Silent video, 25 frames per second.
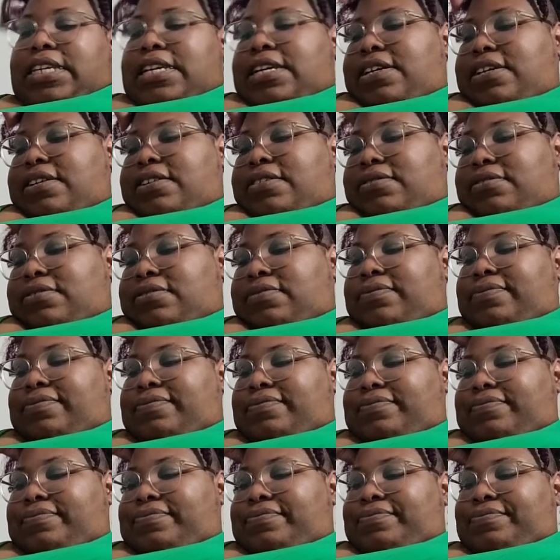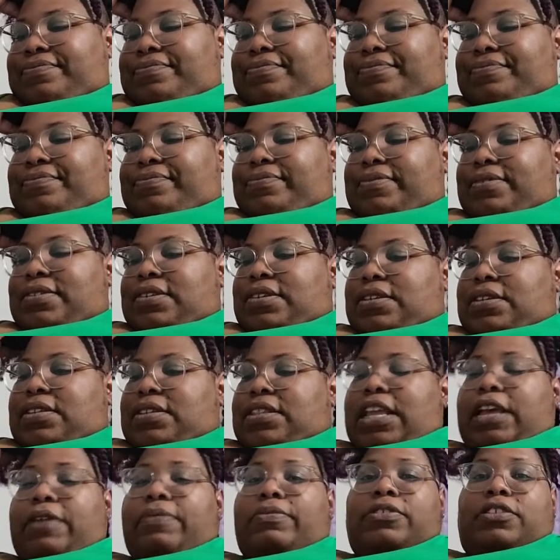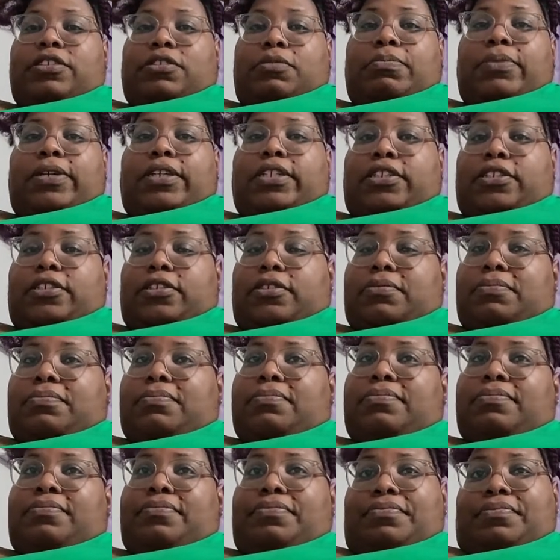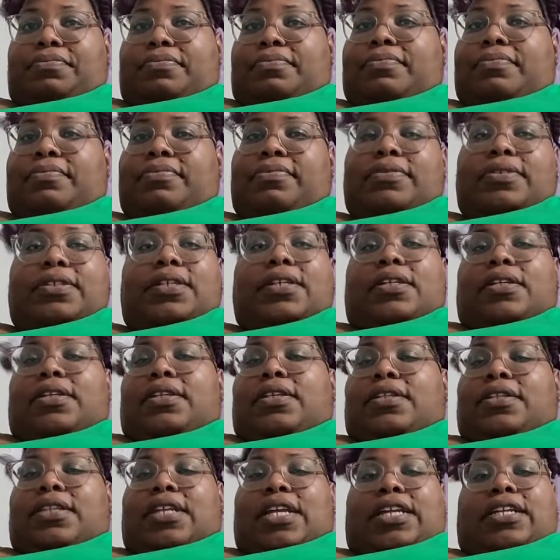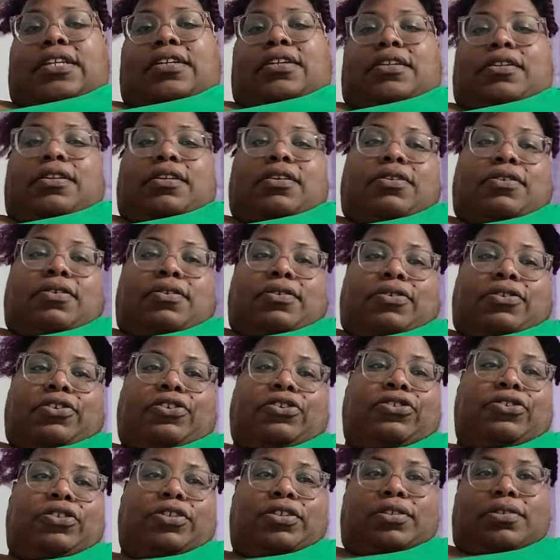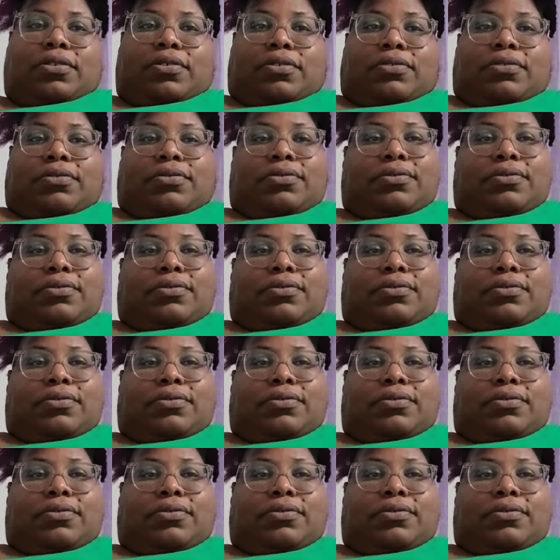Yeah. That was the bishop. Thank the Lord.